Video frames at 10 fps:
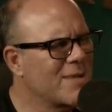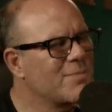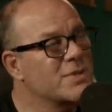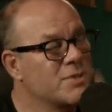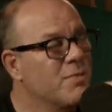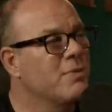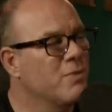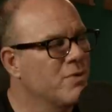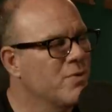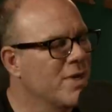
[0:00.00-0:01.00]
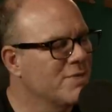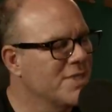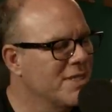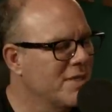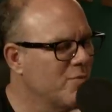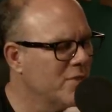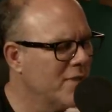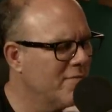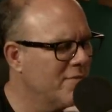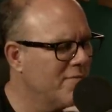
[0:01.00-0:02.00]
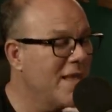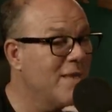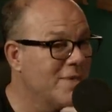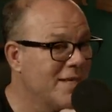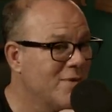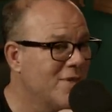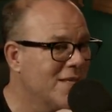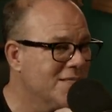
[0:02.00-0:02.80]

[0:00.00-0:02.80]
I, but, so, but, when I was saying like when you have the family and all that